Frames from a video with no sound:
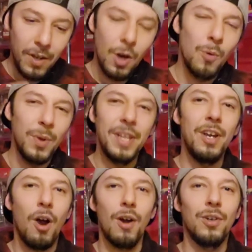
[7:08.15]
go
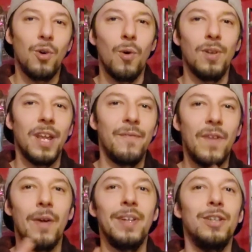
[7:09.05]
really hardcore like
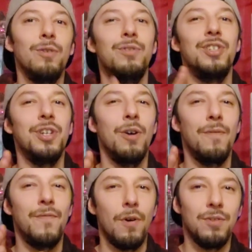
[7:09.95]
very
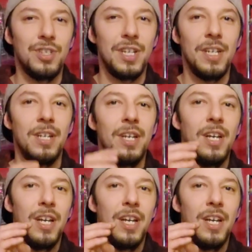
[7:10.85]
lucio fulci